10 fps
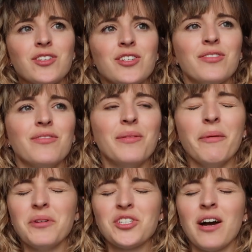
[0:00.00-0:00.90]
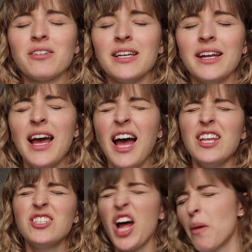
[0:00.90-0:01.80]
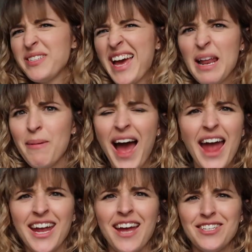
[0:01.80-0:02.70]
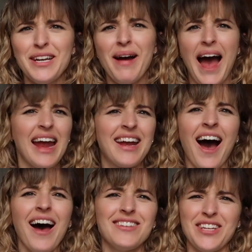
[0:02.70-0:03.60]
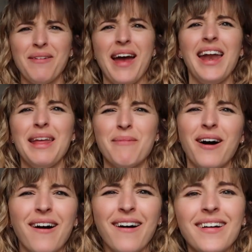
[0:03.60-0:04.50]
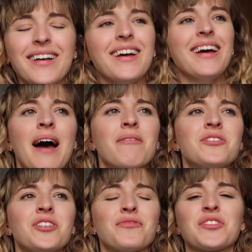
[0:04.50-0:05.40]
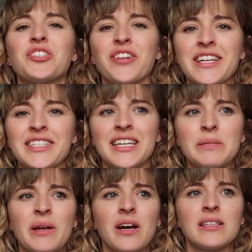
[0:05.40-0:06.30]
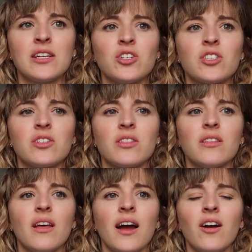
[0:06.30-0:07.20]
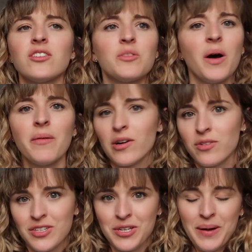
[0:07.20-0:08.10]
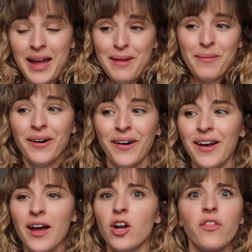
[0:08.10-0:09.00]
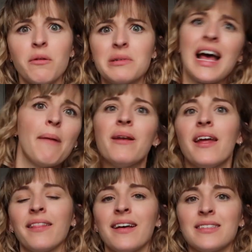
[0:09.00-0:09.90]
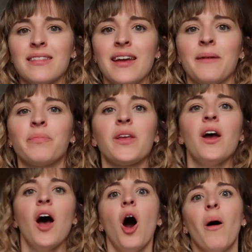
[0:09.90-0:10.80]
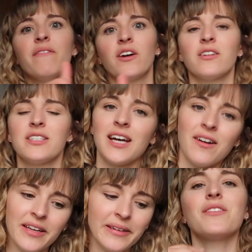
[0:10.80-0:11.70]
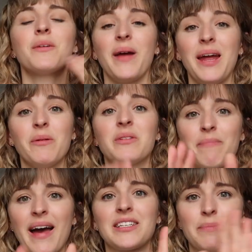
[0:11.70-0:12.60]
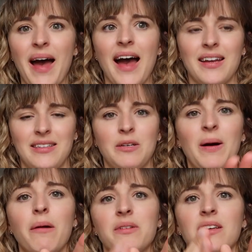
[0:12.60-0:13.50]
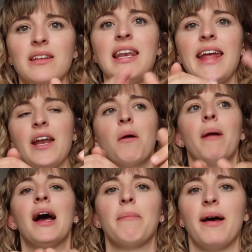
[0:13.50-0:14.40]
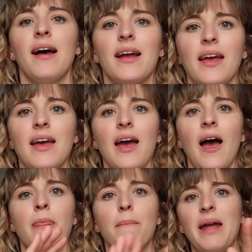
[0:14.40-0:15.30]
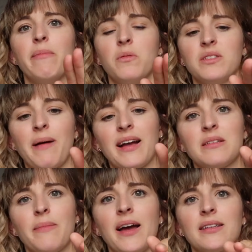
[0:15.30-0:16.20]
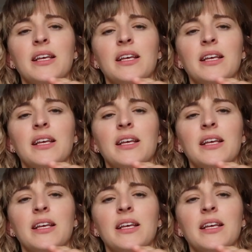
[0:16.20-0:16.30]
I just remember shouted, stop telling me I can do it, I can't do it anymore. And I was just frustrated because I got to the point where I couldn't do it anymore. Nothing was happening, that's the thing. Oh, I forgot to tell you, the baby was back to back. So I was laying on my back and the baby was back to back.